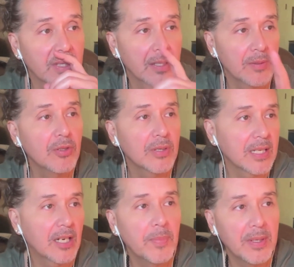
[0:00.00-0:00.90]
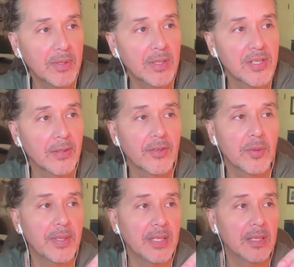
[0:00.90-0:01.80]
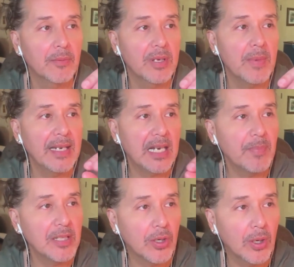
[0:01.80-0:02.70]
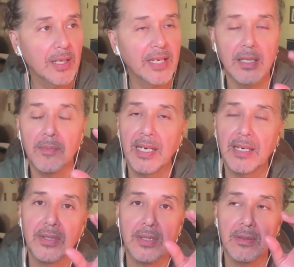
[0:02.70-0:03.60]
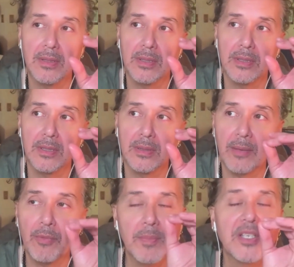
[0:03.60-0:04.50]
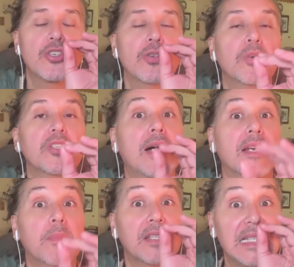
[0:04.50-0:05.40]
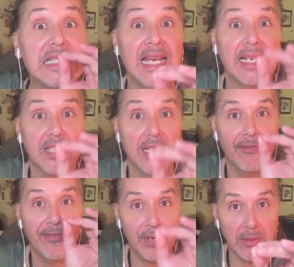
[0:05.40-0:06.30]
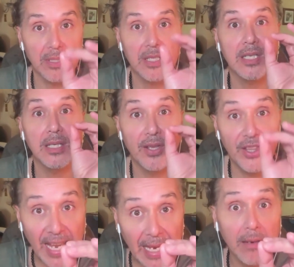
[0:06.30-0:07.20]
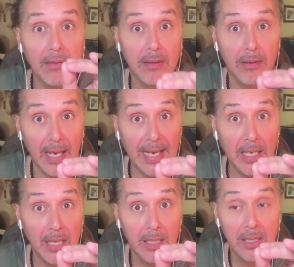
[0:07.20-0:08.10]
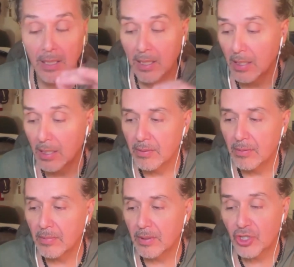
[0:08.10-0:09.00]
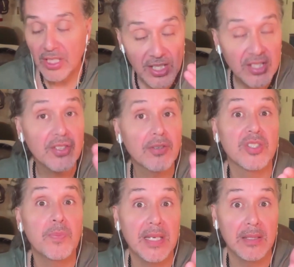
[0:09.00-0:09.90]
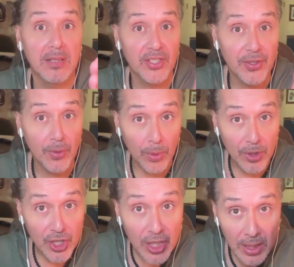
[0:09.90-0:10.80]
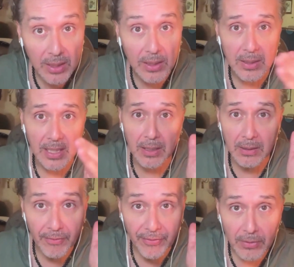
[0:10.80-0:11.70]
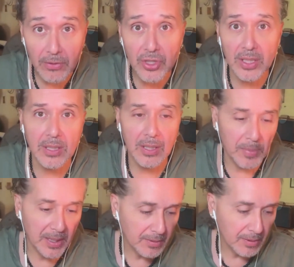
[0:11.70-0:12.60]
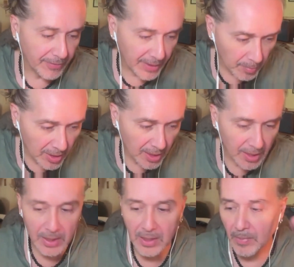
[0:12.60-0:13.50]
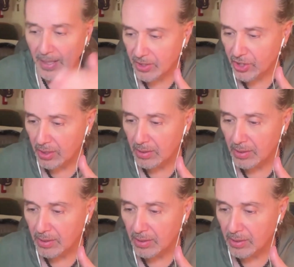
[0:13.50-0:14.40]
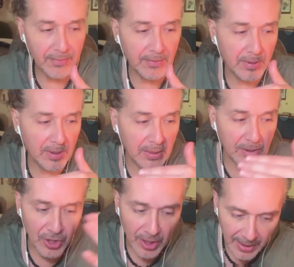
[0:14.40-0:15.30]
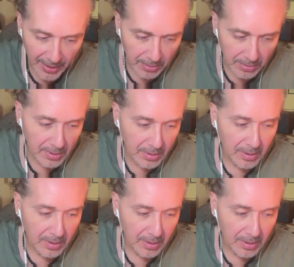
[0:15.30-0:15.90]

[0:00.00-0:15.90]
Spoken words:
and you can help me with this a little bit, that we might not be talking about the. I want to be sure that we're talking about the exact same frequency thing. Okay. Just as there has been distortion and confusion about the feminine and the masculine and the child